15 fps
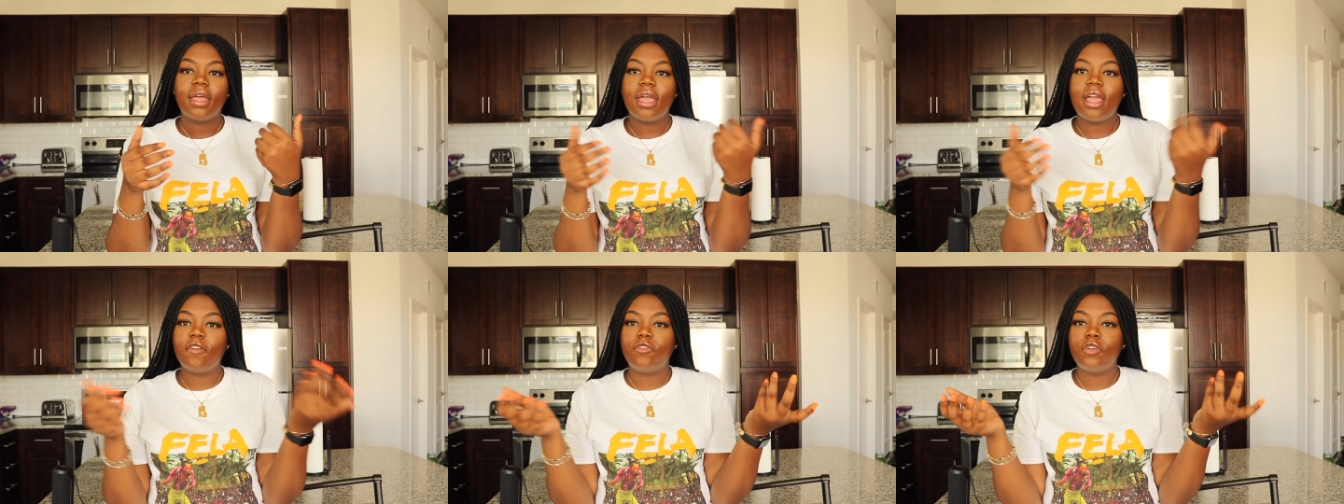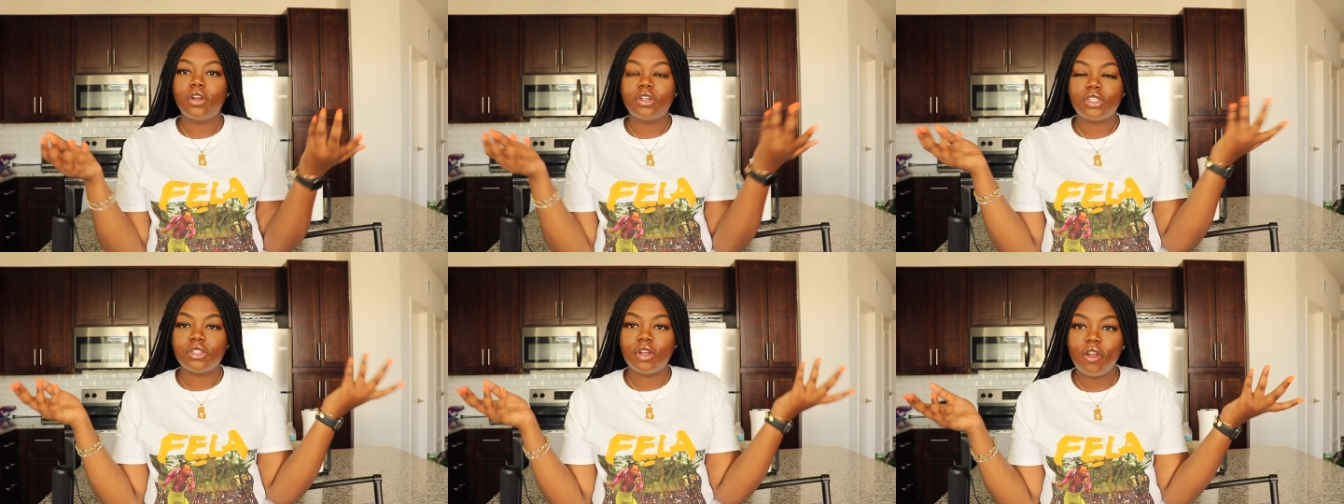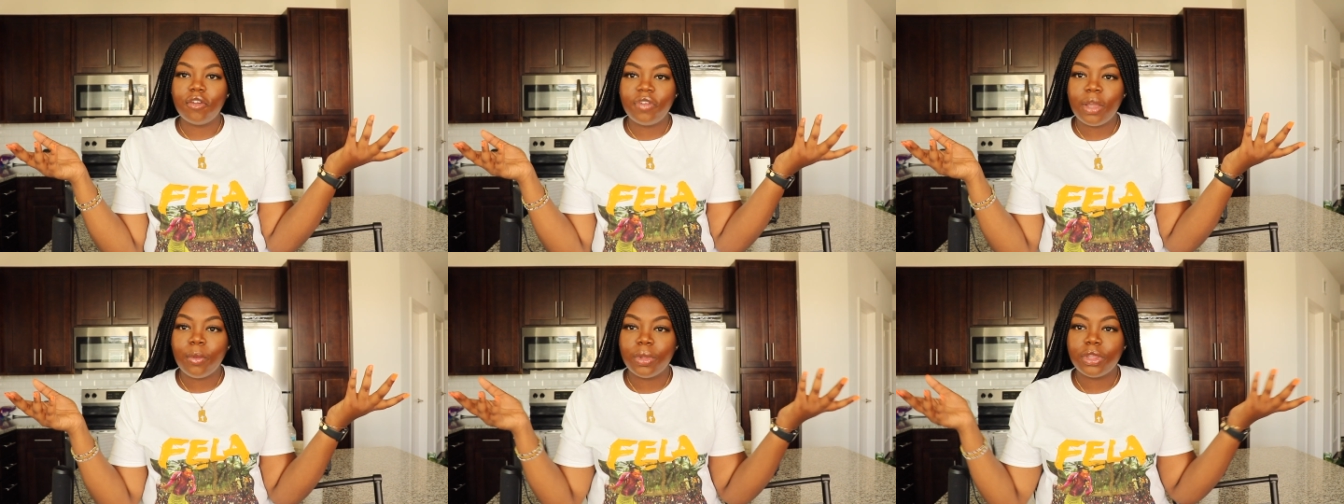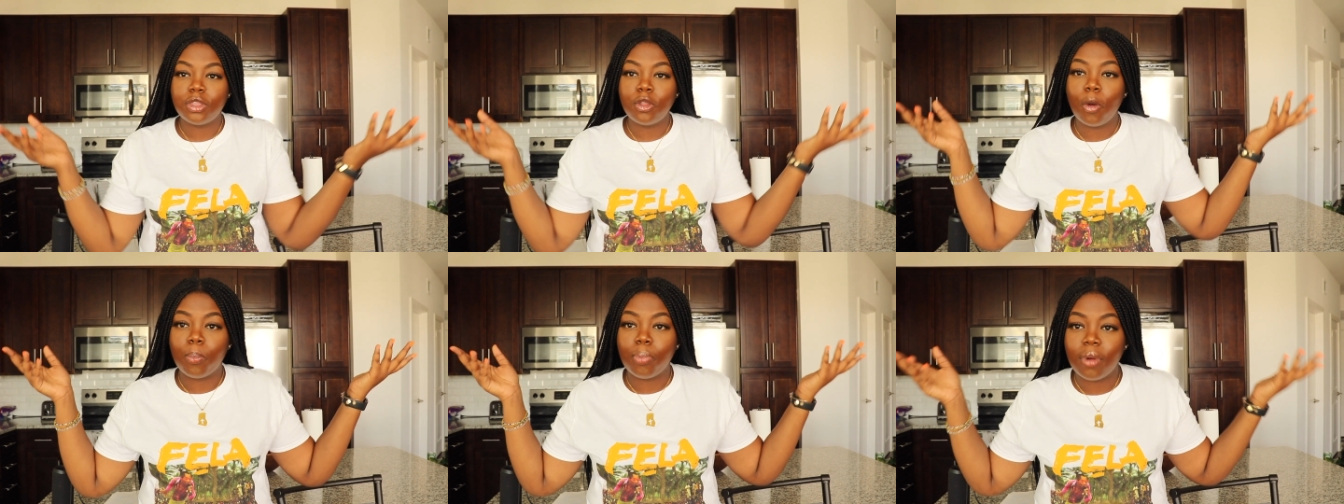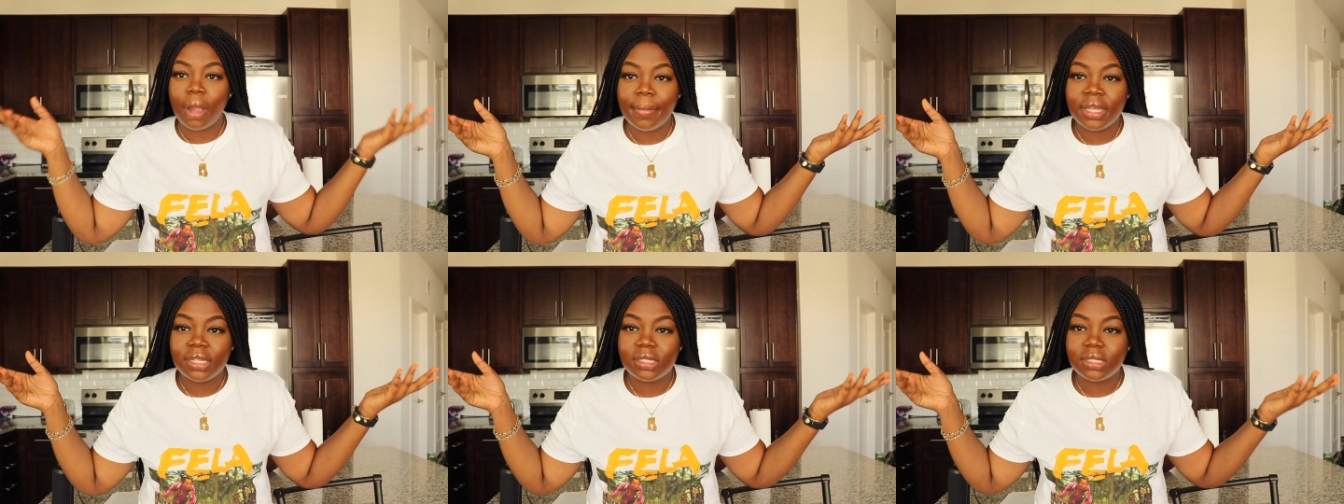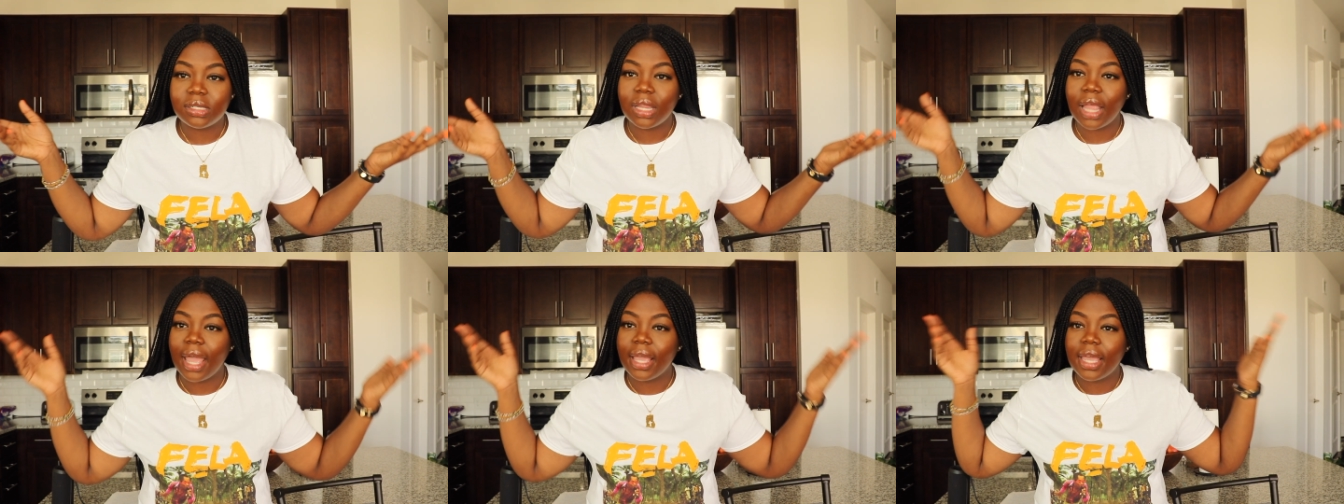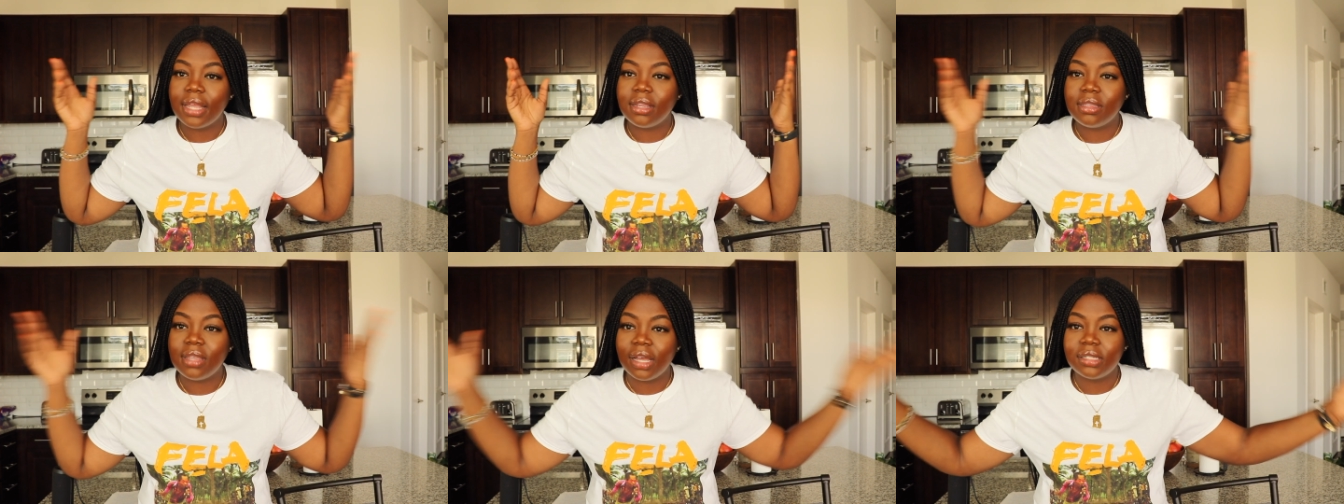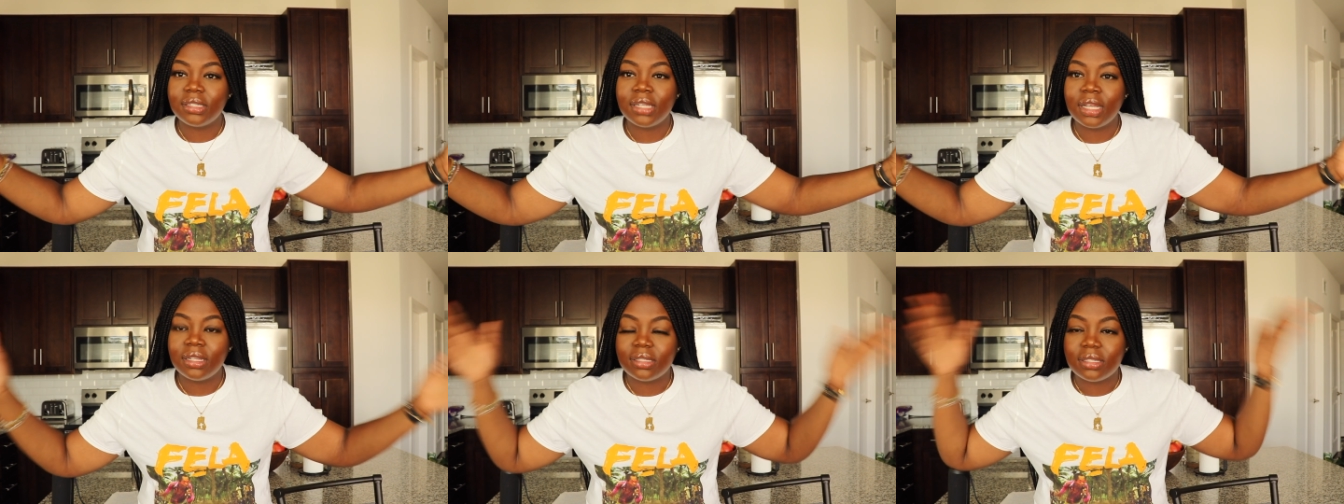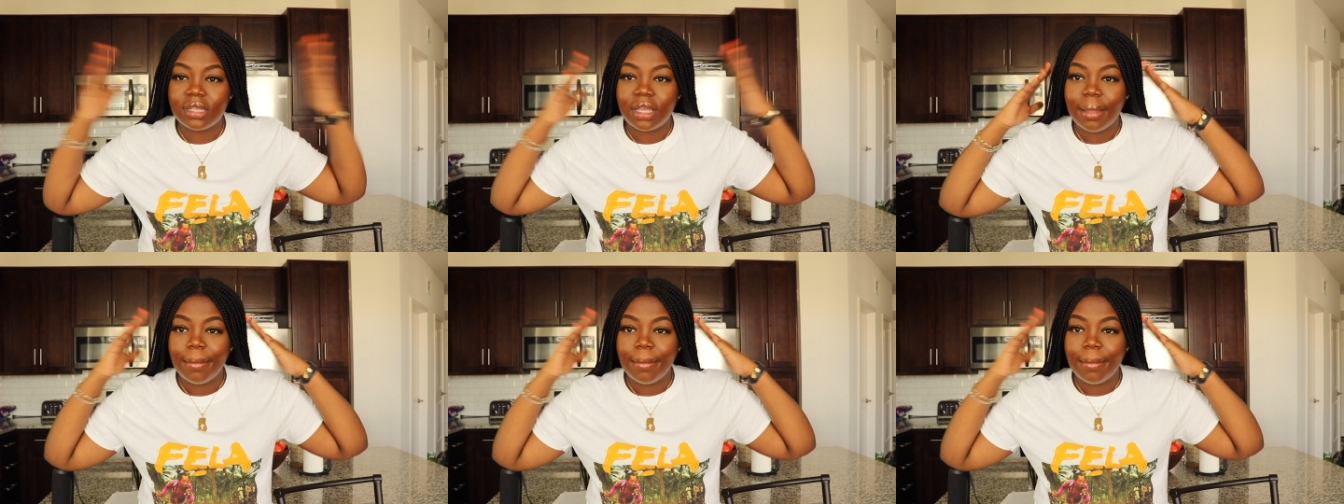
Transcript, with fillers: if you're serving with no premise, like it doesn't